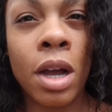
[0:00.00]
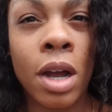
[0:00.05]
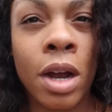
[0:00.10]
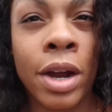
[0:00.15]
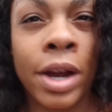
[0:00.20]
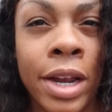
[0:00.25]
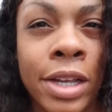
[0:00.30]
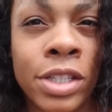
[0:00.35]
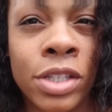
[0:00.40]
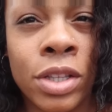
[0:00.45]

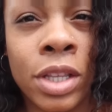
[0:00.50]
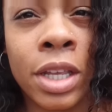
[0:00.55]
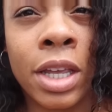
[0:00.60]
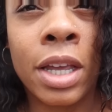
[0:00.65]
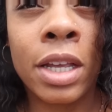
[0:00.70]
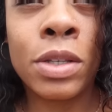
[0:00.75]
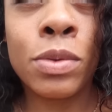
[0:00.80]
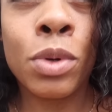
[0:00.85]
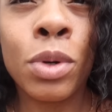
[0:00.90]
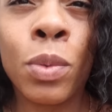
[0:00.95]
Alright, so the
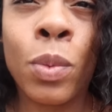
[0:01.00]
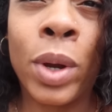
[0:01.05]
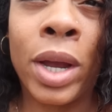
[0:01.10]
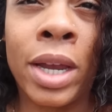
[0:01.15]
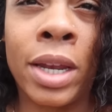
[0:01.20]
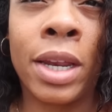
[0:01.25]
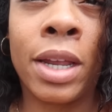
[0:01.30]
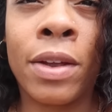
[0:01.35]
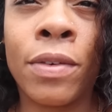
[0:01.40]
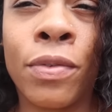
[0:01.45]
kids were
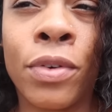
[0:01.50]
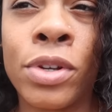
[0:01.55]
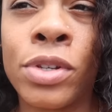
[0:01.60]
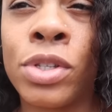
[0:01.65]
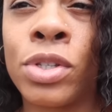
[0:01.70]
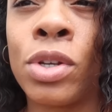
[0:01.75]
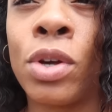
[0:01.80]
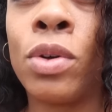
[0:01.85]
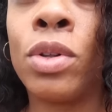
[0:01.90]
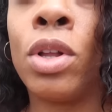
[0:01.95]
waiting for
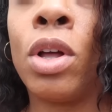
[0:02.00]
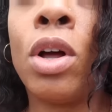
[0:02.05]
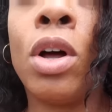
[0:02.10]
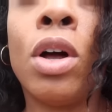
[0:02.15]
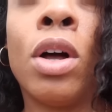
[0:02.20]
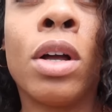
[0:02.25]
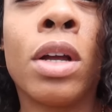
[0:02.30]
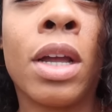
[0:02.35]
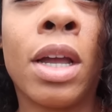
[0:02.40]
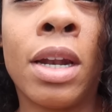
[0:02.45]
so
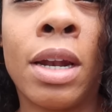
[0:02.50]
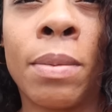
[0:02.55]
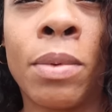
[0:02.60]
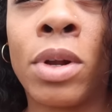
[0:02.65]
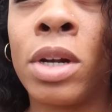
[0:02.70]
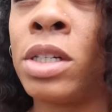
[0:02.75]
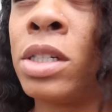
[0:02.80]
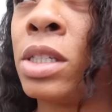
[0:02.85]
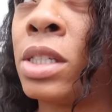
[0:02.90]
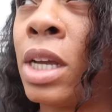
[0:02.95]
long and I'm
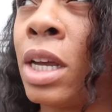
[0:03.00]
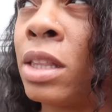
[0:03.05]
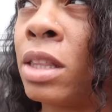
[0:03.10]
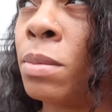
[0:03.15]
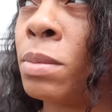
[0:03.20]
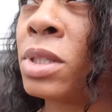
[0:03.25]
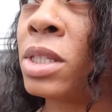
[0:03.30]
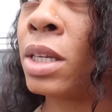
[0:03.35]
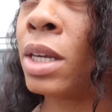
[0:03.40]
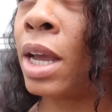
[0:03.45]
gonna just take
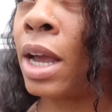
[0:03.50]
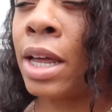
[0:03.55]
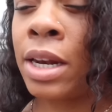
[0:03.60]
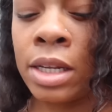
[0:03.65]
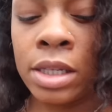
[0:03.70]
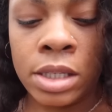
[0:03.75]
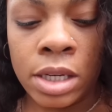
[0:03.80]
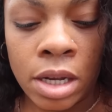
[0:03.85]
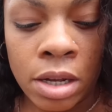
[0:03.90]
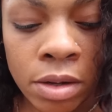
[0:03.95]
them to
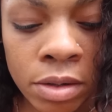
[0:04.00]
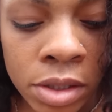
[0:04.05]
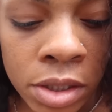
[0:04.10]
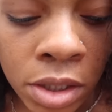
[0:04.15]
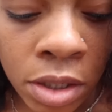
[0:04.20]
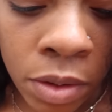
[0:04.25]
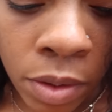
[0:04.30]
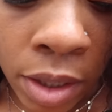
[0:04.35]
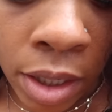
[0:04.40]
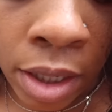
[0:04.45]
Gatti Town
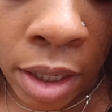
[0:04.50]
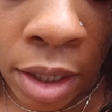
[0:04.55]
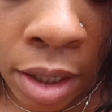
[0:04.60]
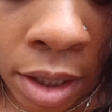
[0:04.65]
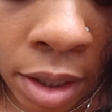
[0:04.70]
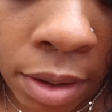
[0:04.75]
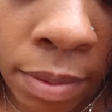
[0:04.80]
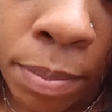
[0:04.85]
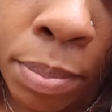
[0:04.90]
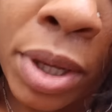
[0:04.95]
to go
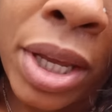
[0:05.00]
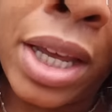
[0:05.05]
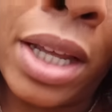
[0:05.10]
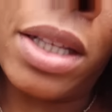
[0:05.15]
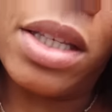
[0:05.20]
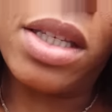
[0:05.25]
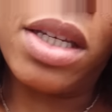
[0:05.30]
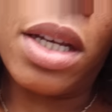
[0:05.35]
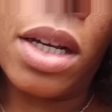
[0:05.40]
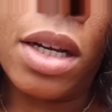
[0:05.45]
eat
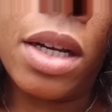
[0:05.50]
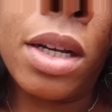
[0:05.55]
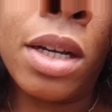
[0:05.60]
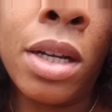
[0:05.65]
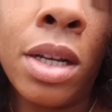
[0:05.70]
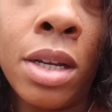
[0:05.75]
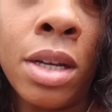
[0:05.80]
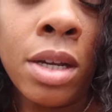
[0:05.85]
pizza